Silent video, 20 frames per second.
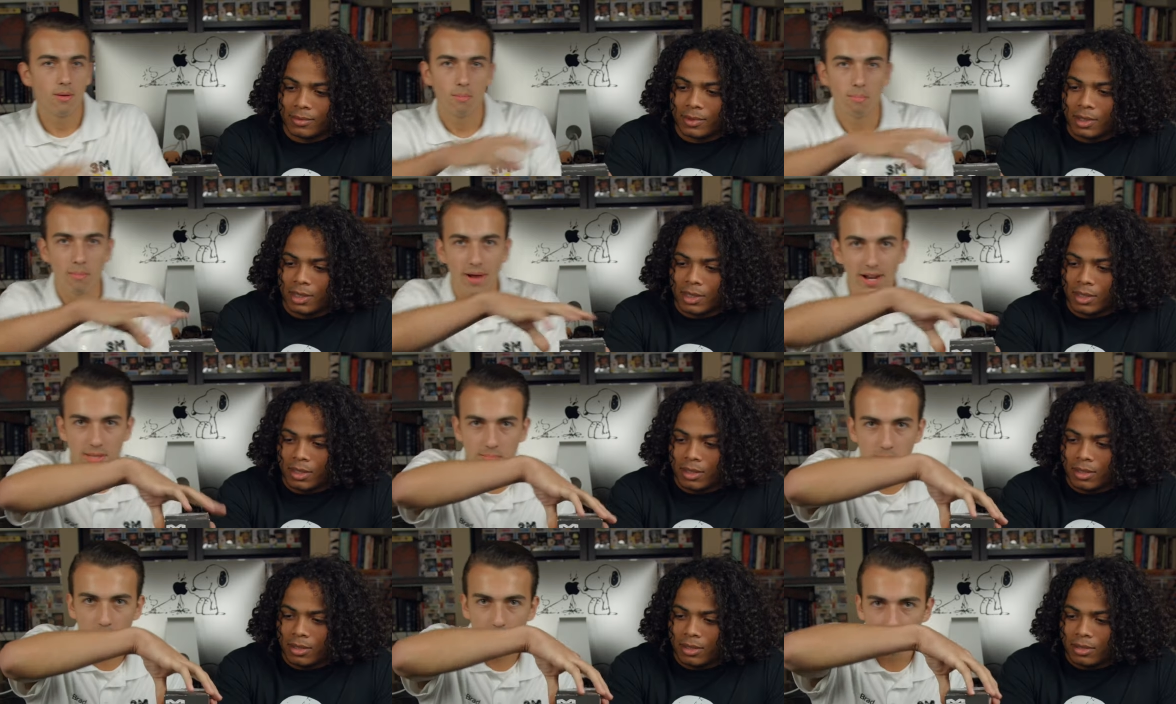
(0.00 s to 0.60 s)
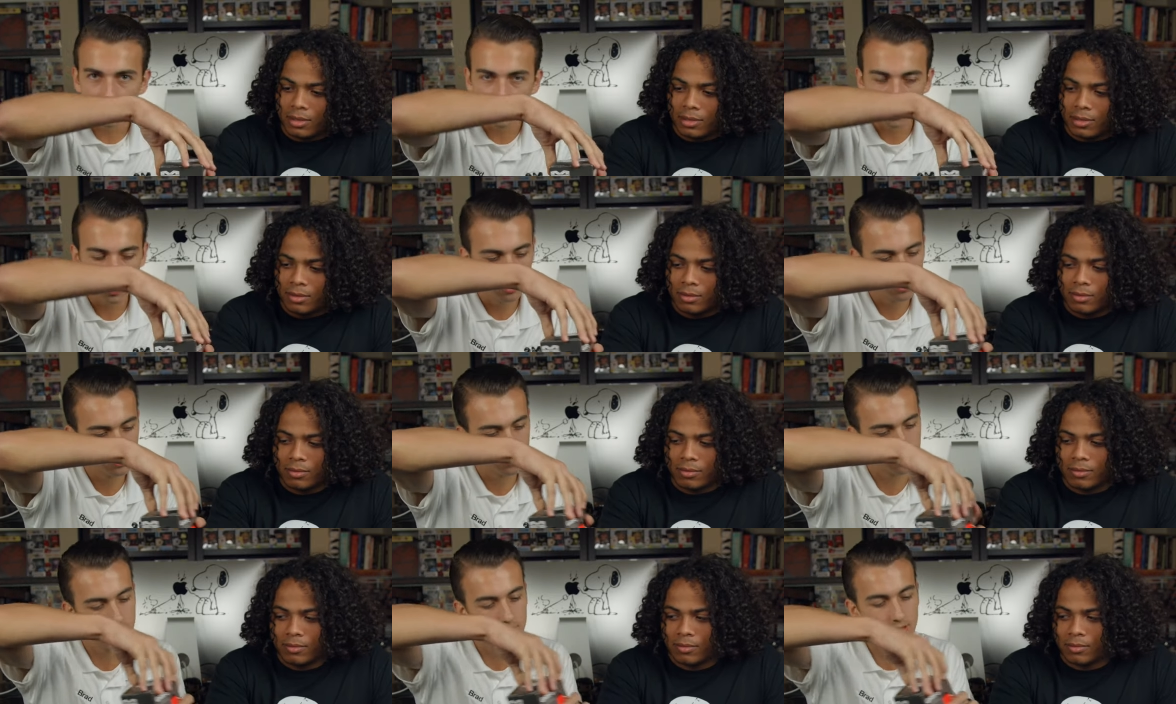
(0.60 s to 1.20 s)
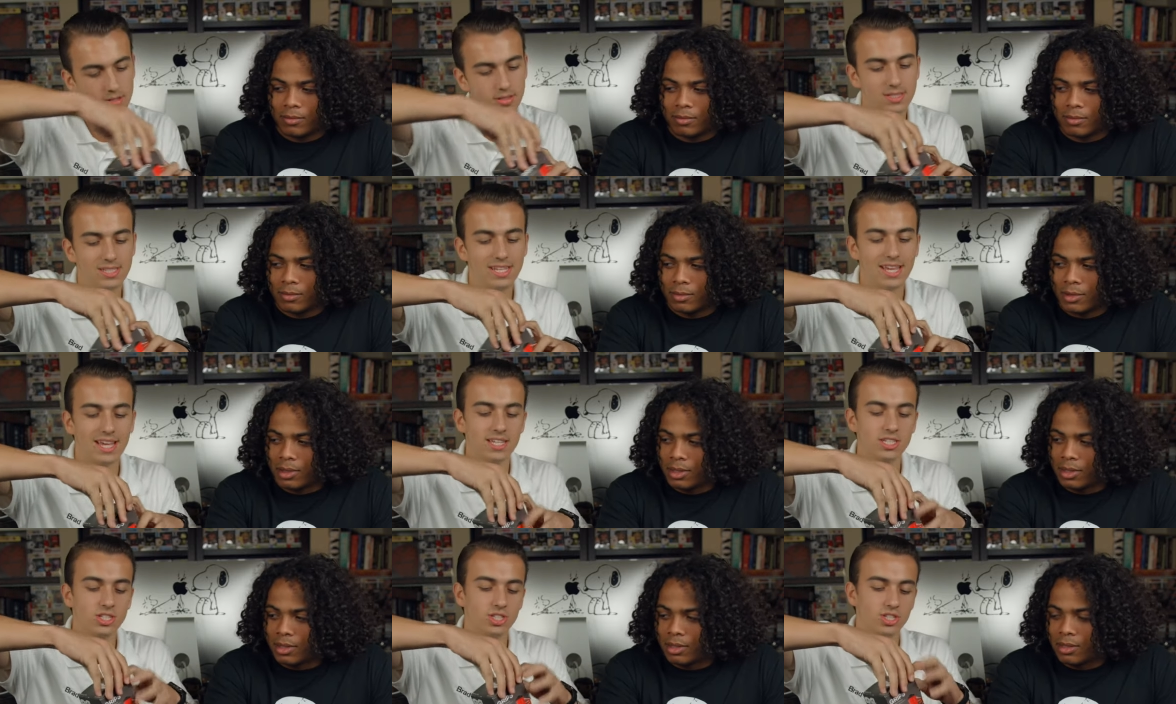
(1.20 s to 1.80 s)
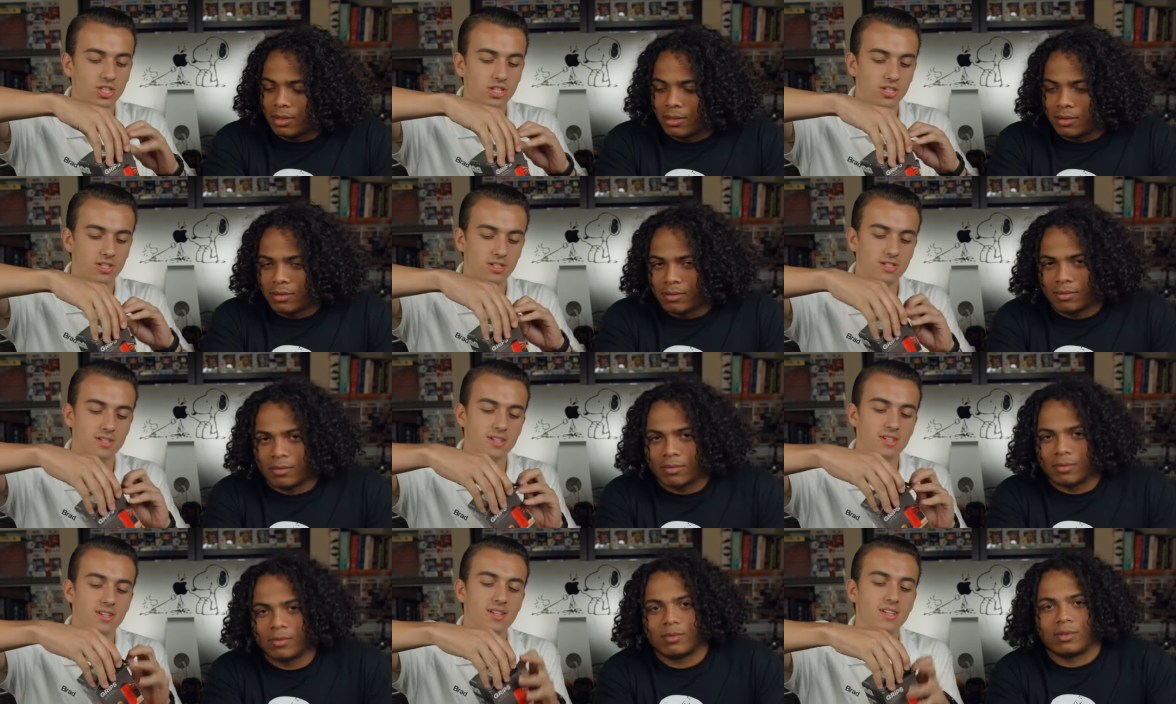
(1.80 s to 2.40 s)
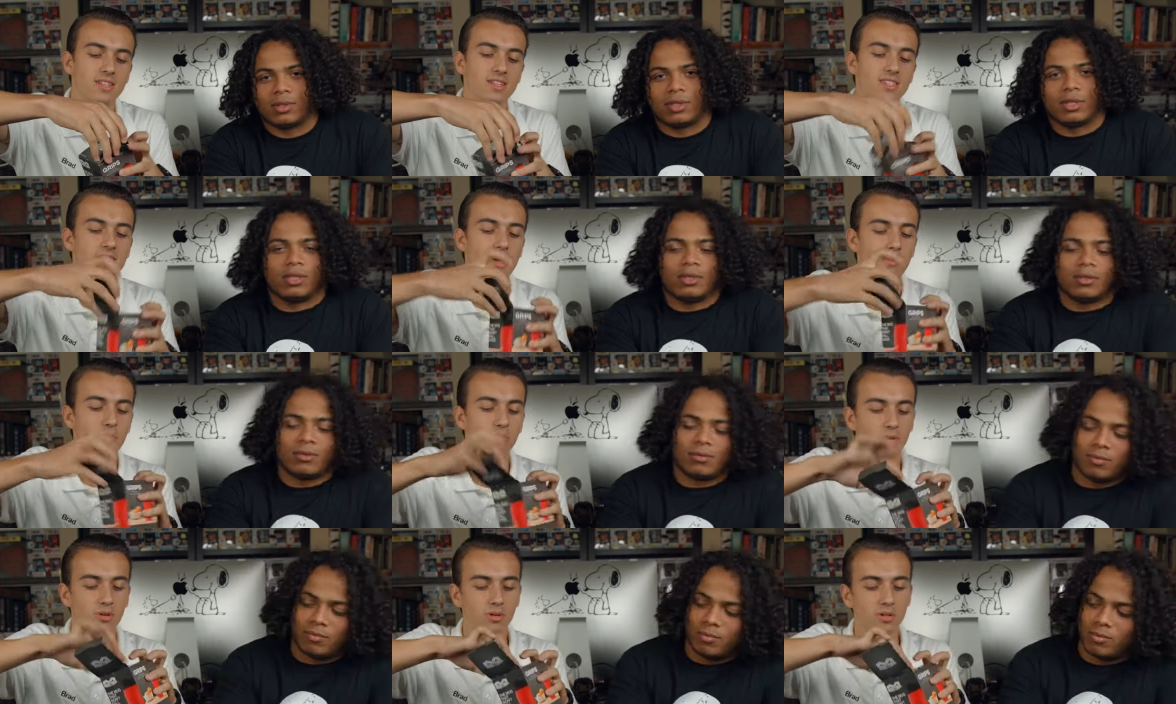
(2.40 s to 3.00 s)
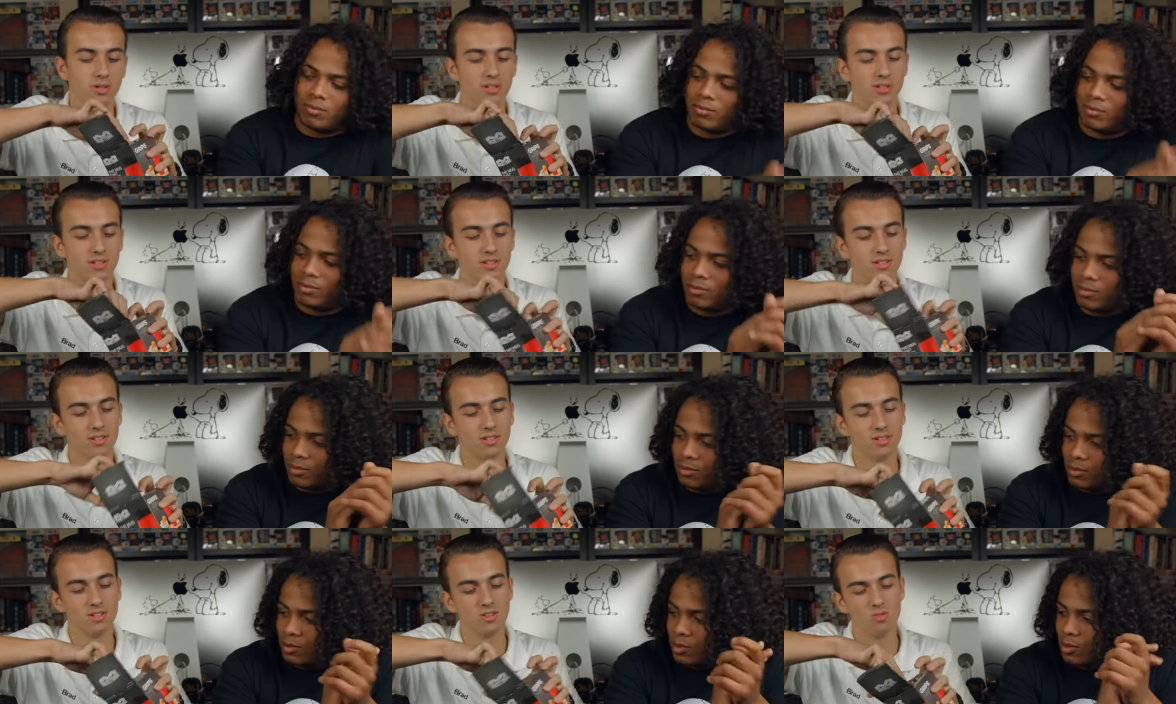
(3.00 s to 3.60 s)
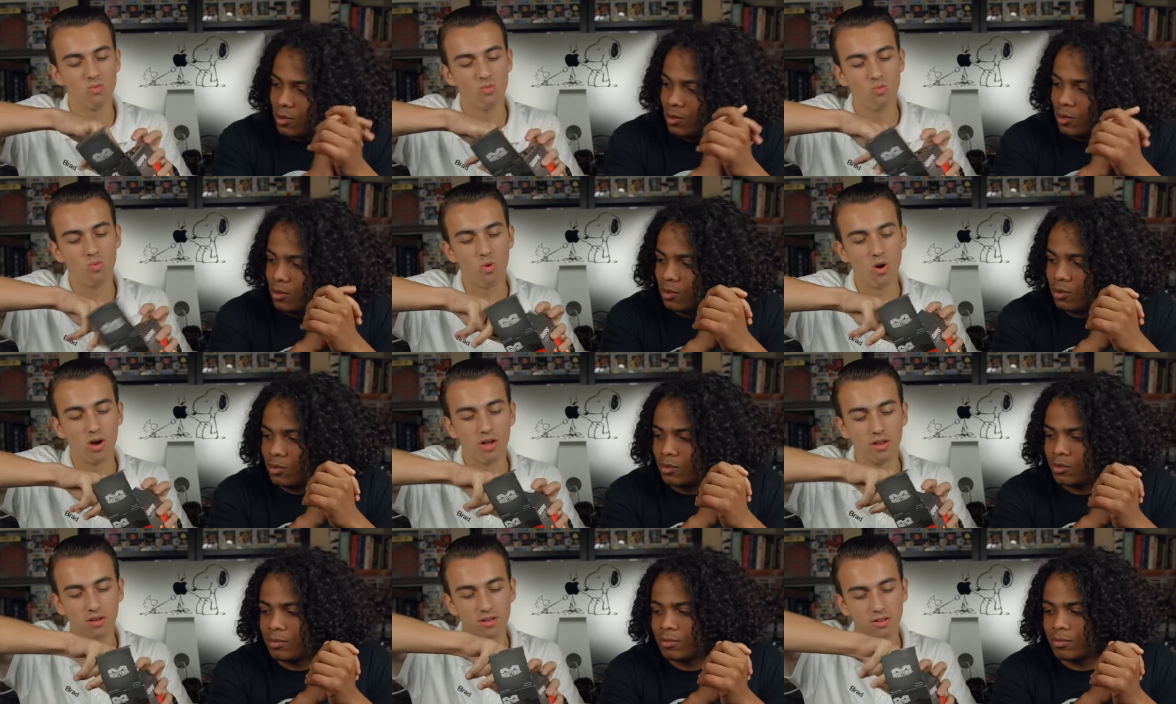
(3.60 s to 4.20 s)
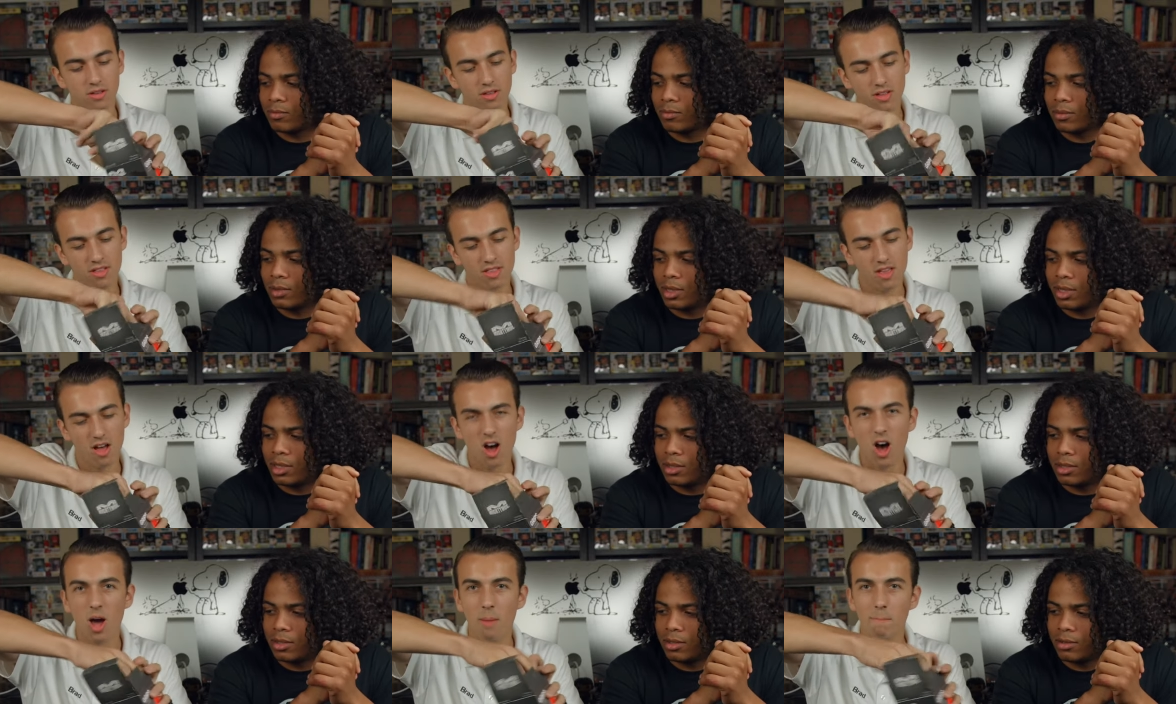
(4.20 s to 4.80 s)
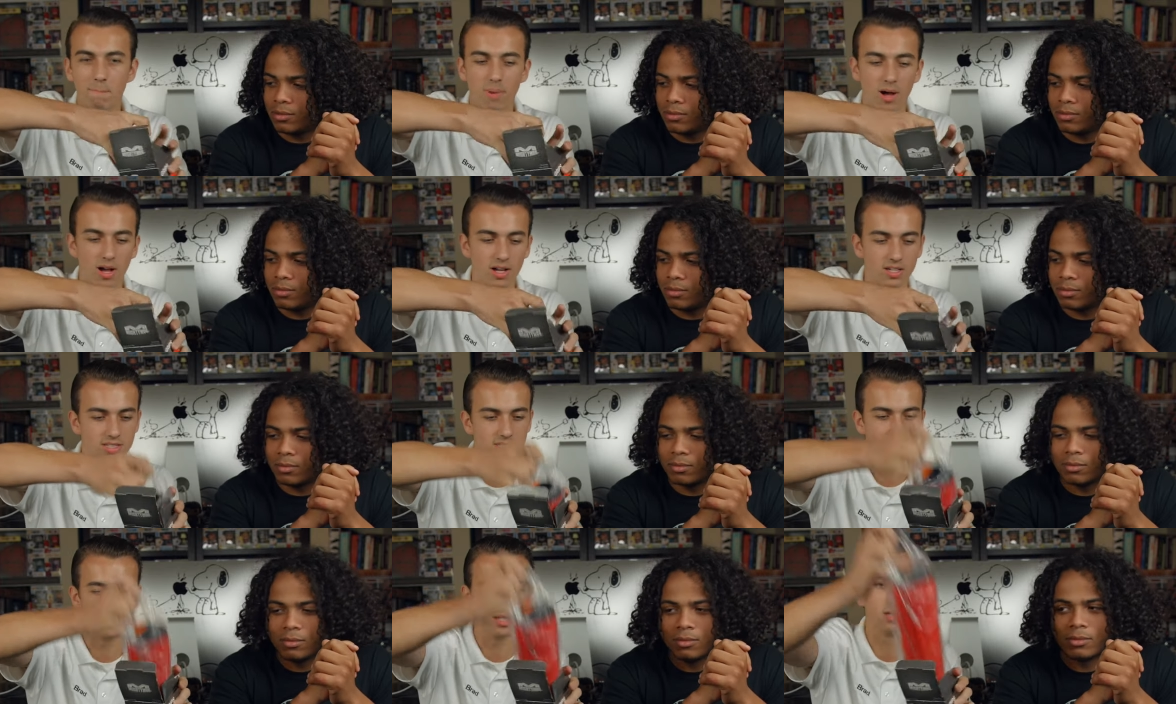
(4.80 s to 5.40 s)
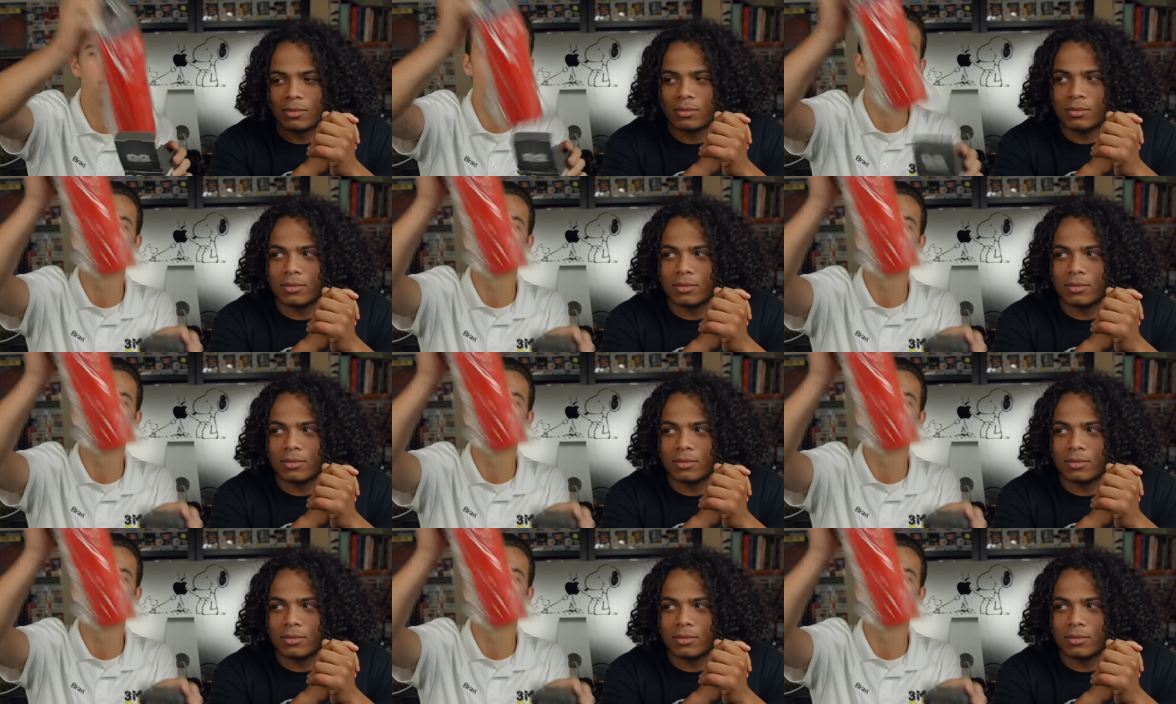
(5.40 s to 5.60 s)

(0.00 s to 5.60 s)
Speaker 1: Mighty Mug. Test number 1. Unboxing.